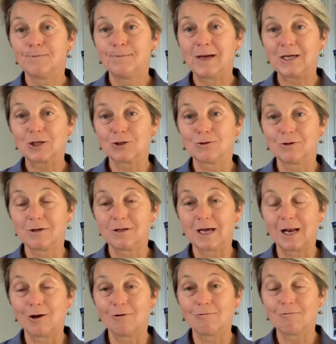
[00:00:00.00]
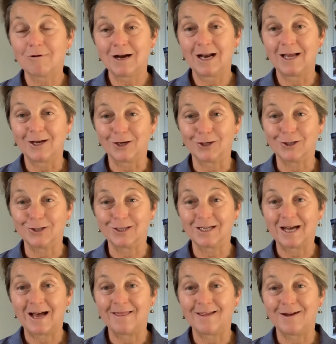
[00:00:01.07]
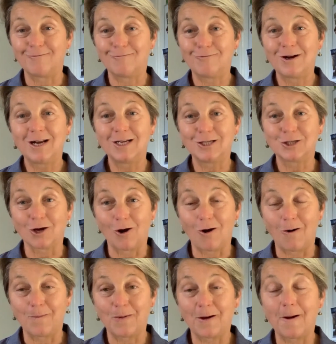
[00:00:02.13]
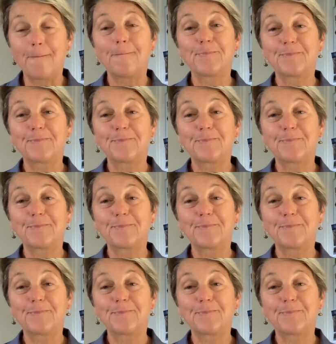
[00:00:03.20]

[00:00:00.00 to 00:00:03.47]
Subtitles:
Make sure that they look really good and they're really sharp.